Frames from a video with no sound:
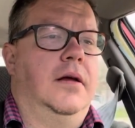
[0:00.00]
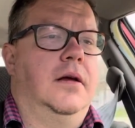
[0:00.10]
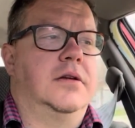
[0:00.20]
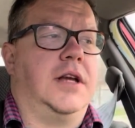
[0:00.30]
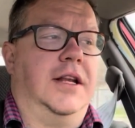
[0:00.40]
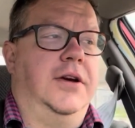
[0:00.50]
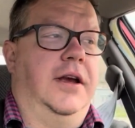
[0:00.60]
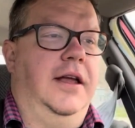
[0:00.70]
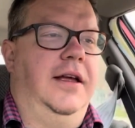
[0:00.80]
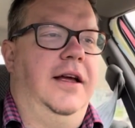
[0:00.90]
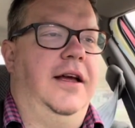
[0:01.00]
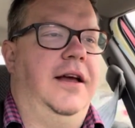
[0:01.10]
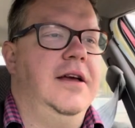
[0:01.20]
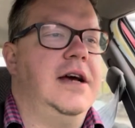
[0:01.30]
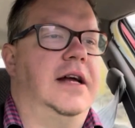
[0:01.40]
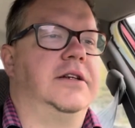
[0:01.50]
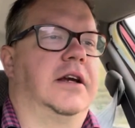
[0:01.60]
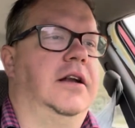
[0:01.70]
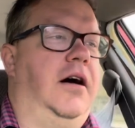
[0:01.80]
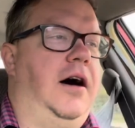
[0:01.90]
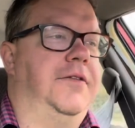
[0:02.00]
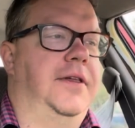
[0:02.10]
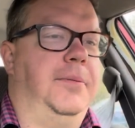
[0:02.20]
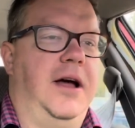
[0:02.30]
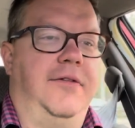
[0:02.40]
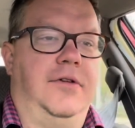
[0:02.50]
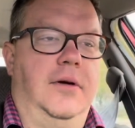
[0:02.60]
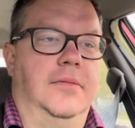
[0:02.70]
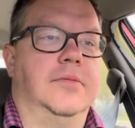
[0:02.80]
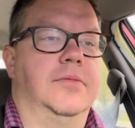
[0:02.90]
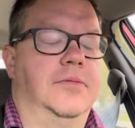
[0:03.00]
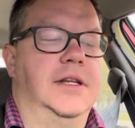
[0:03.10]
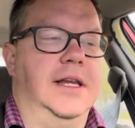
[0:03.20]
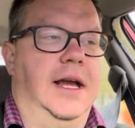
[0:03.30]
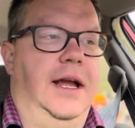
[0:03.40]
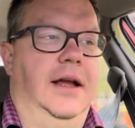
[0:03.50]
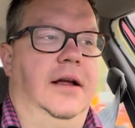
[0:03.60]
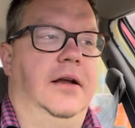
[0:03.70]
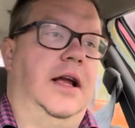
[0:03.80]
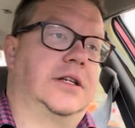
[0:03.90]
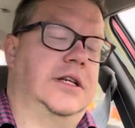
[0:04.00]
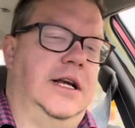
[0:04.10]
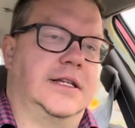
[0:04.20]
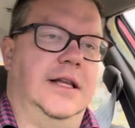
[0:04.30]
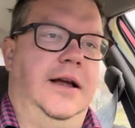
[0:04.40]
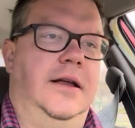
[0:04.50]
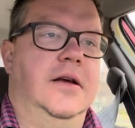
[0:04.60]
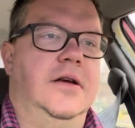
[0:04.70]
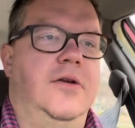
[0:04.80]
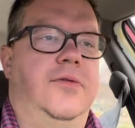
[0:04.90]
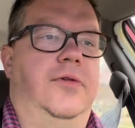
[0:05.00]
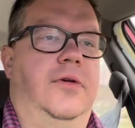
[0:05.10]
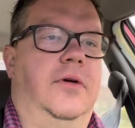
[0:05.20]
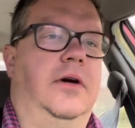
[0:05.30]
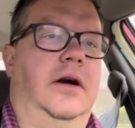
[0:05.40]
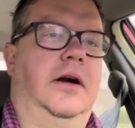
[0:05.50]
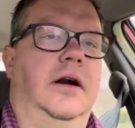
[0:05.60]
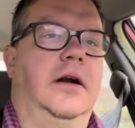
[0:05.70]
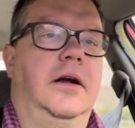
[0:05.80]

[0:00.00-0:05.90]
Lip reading: so I took it off the platform today, actually last night, for